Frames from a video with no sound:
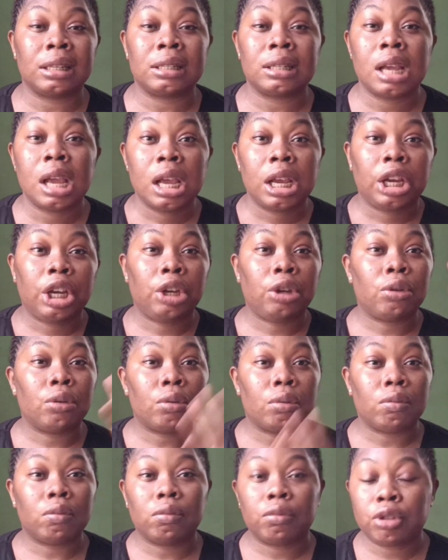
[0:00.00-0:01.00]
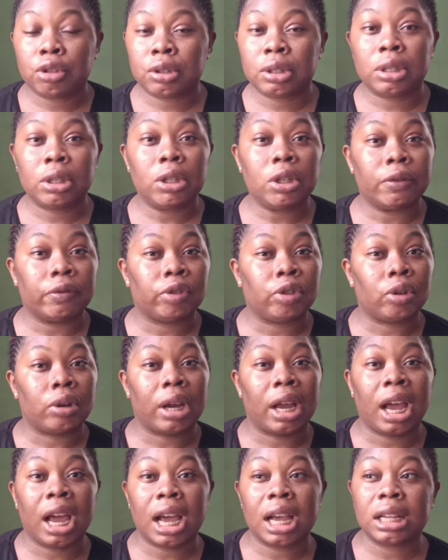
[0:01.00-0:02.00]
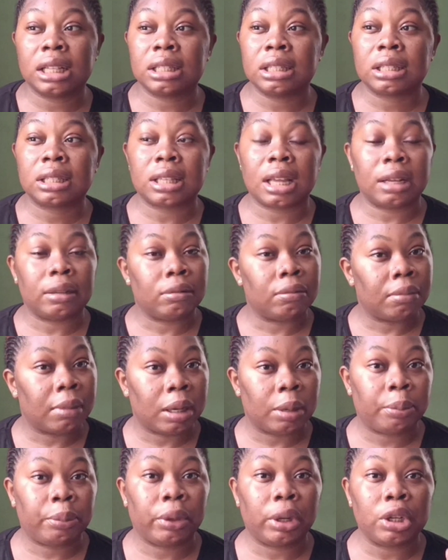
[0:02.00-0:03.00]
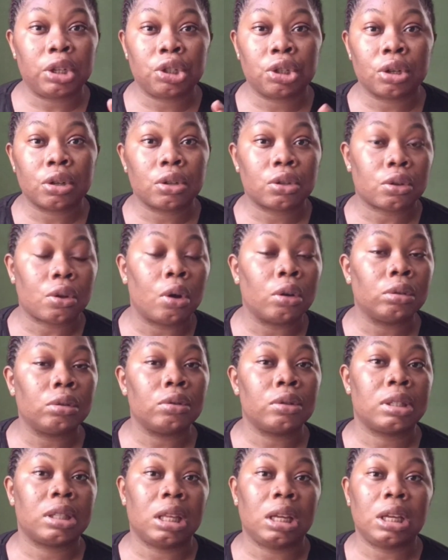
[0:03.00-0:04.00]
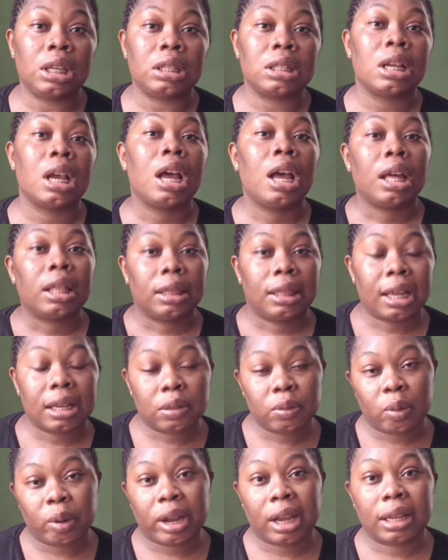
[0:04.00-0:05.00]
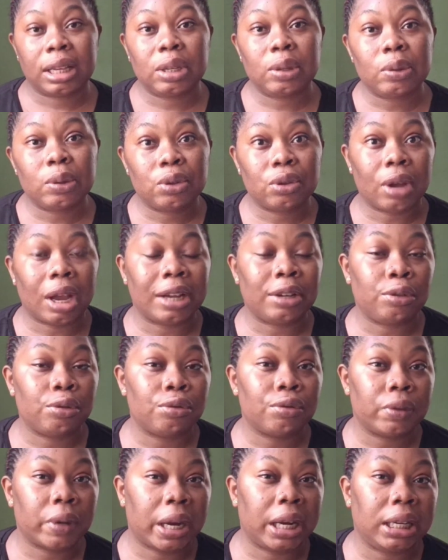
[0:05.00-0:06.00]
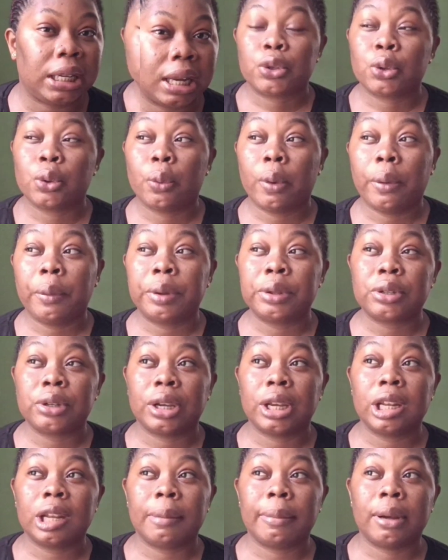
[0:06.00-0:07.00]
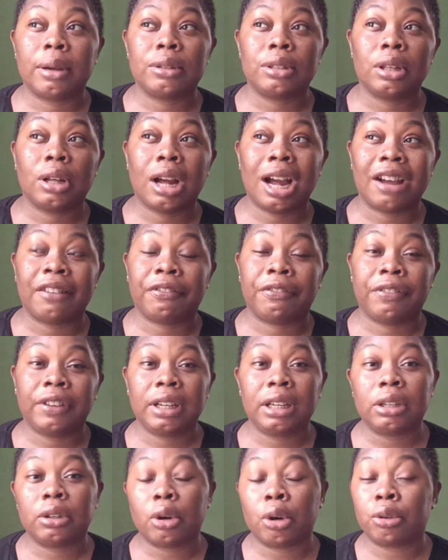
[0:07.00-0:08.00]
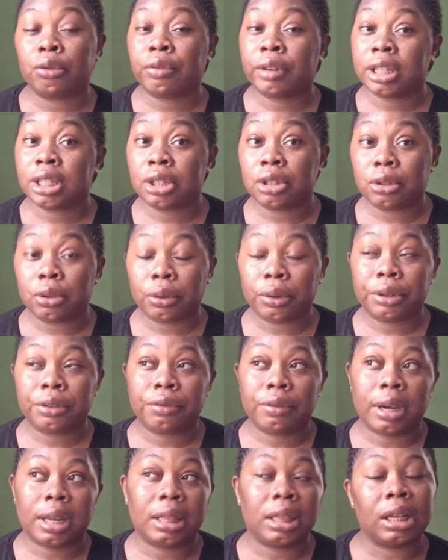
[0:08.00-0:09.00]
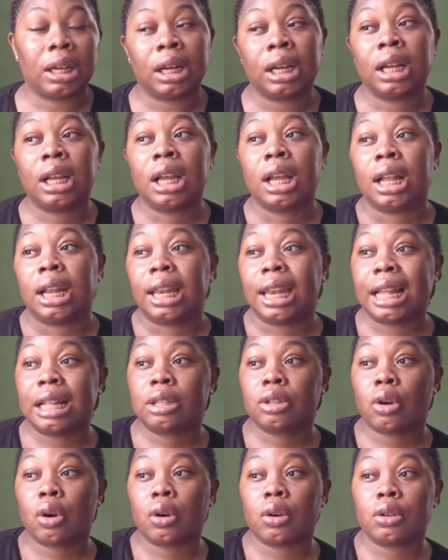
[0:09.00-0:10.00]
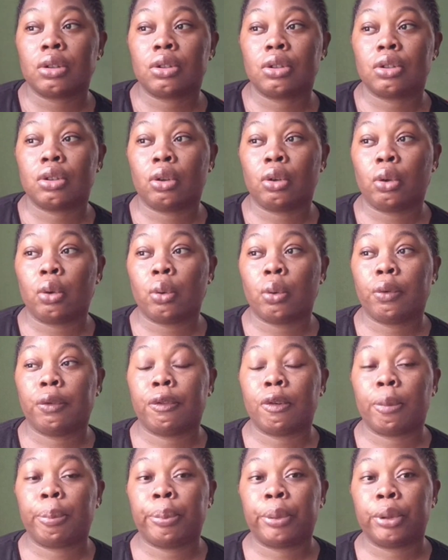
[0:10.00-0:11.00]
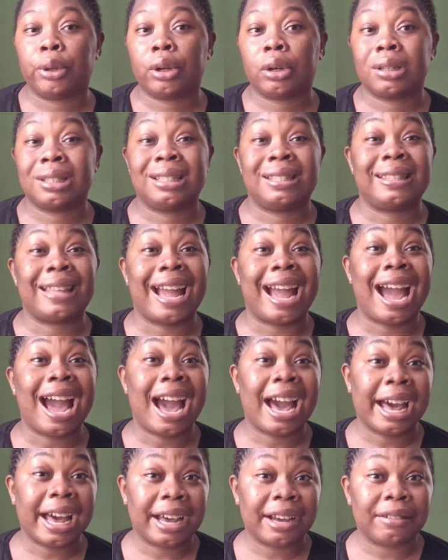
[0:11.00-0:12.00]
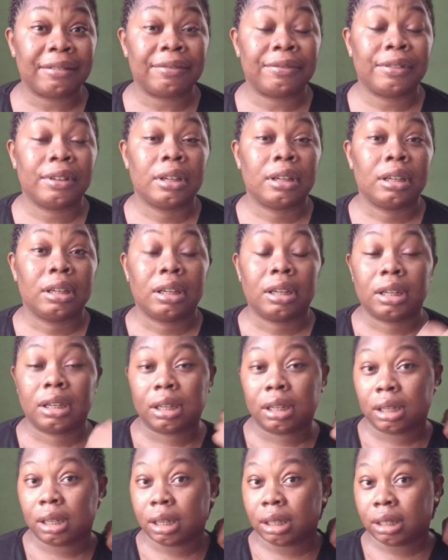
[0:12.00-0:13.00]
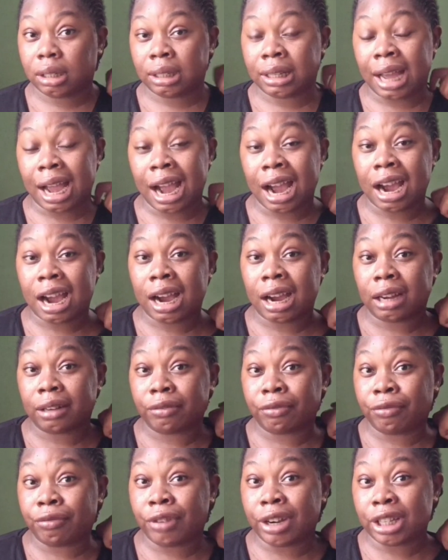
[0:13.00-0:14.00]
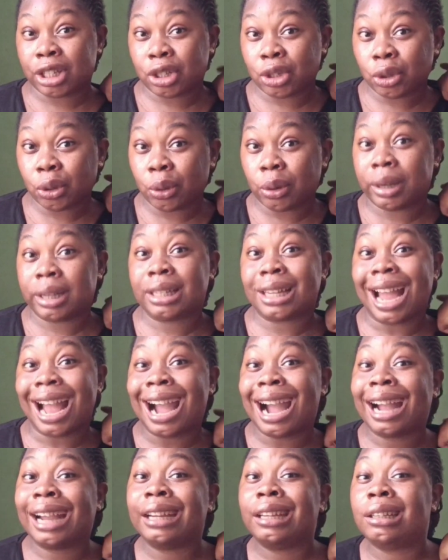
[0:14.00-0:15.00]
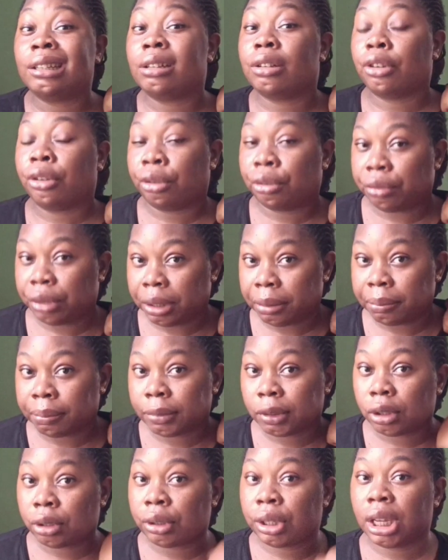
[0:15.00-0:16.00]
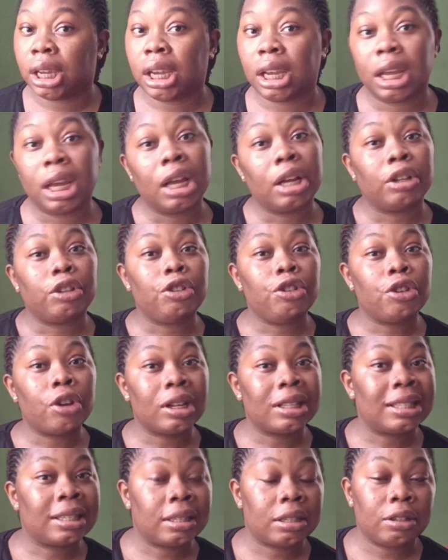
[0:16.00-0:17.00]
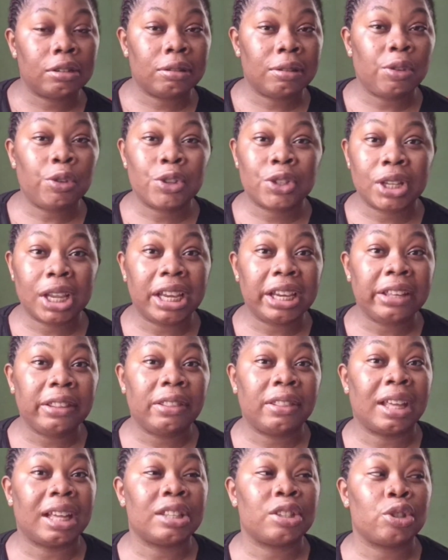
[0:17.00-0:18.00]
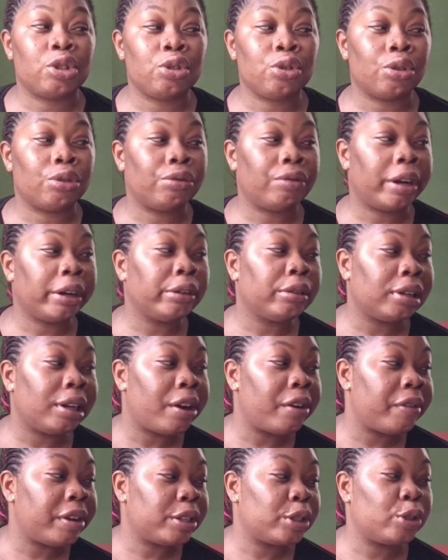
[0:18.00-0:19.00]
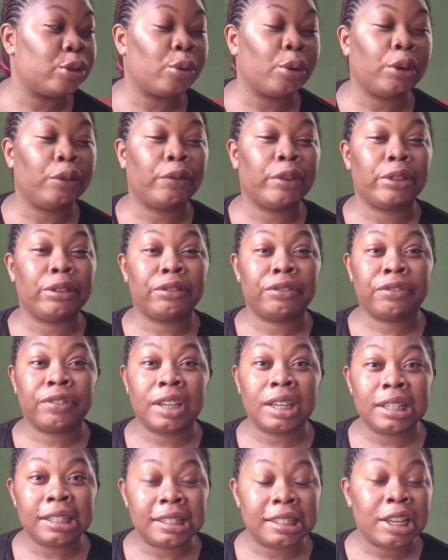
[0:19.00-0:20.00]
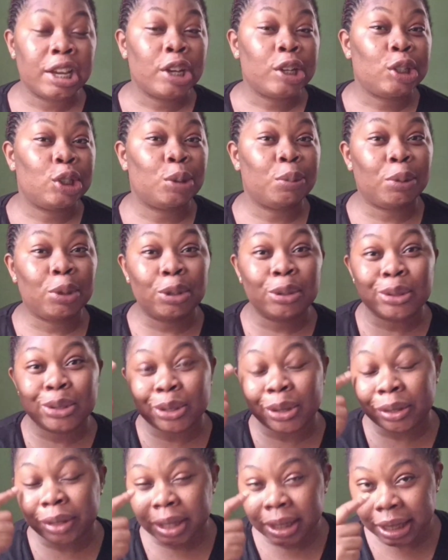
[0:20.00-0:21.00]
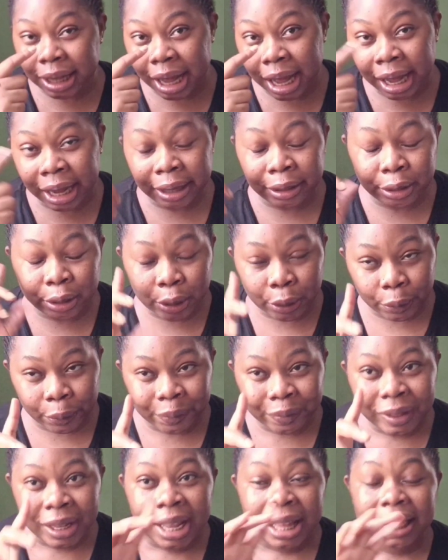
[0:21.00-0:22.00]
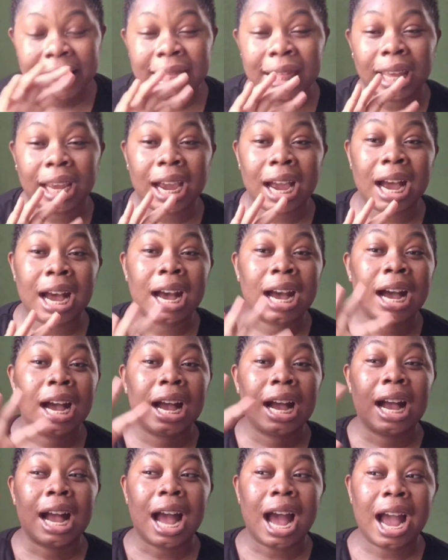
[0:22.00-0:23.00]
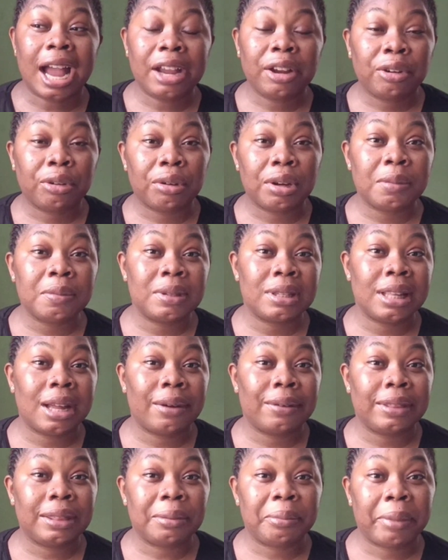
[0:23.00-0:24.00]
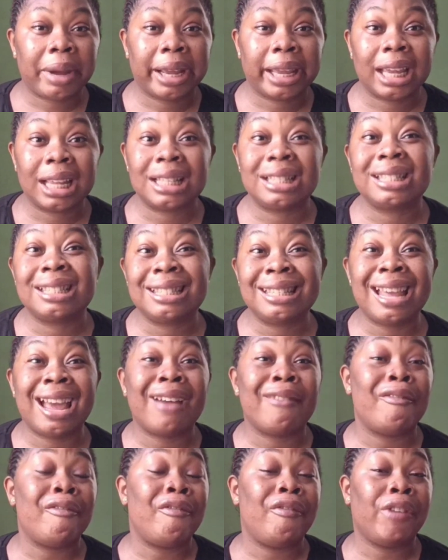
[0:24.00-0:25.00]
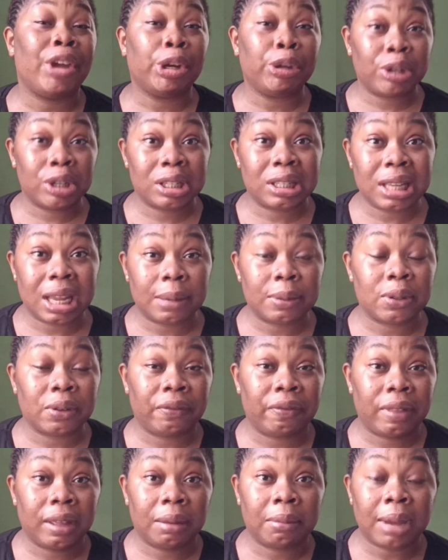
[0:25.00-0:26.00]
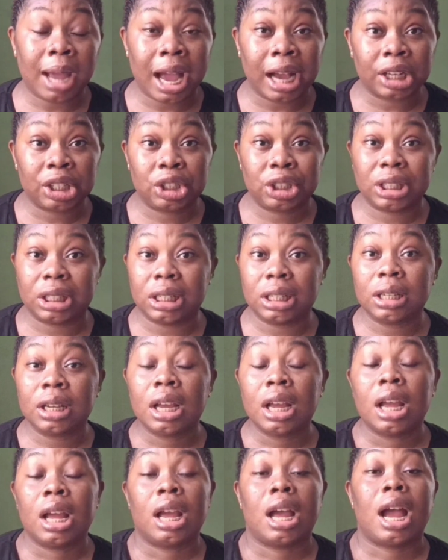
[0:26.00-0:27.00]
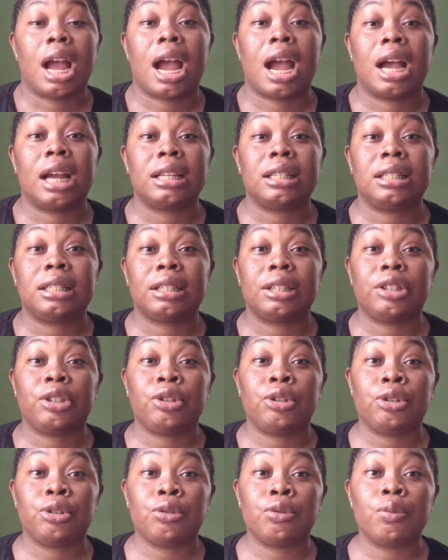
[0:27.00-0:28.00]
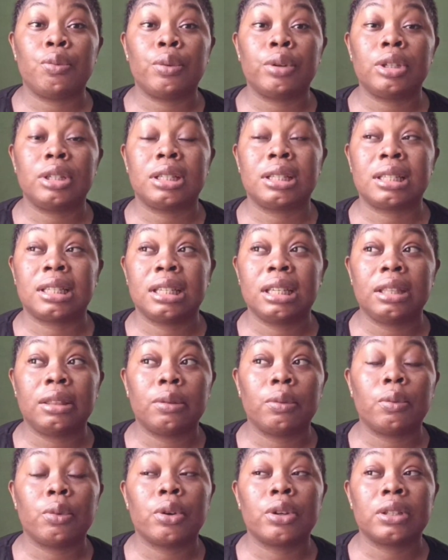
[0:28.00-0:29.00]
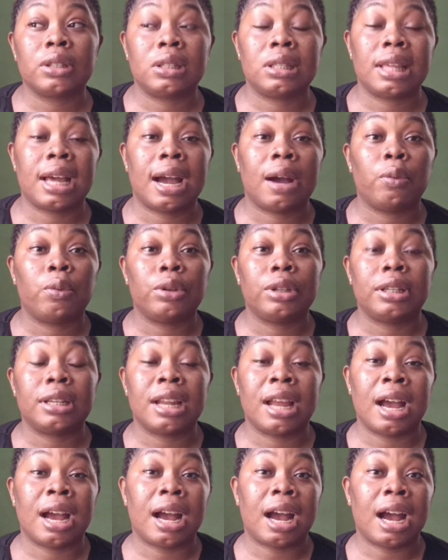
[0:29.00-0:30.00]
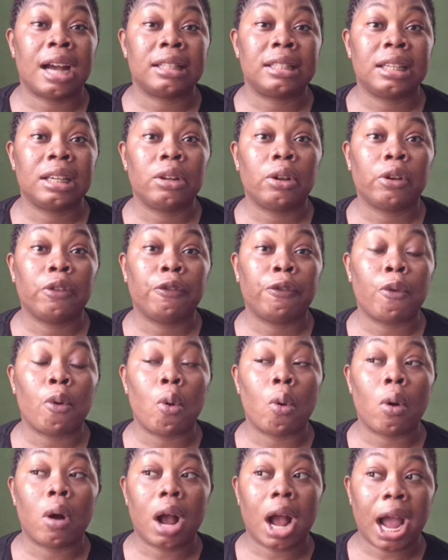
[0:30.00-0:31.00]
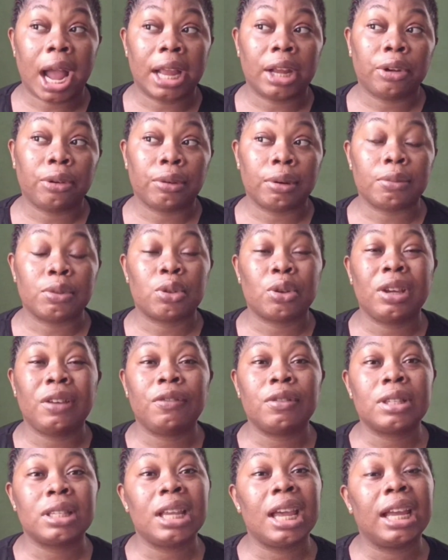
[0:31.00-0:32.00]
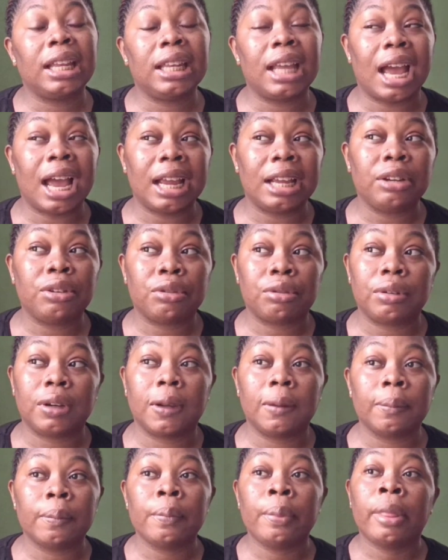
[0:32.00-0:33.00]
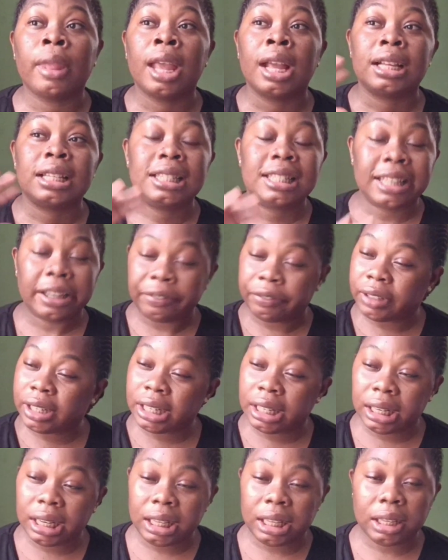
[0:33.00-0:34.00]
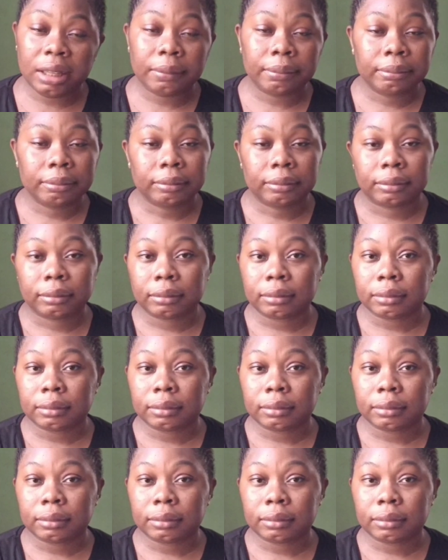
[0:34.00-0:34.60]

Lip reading: and, you know, using your hands and manipulations, all those things. That's what I do right now. So when we're talking about the caffeine or retinoid rather, let us look for products that are retinoid eye cream. Okay, not saying that your regular retinoid for the face should be used under the eye. No, there are eye creams now in the market. There are various types of them actually, and you would see the ones that are tailored for eye cream. So if you see any eye cream, definitely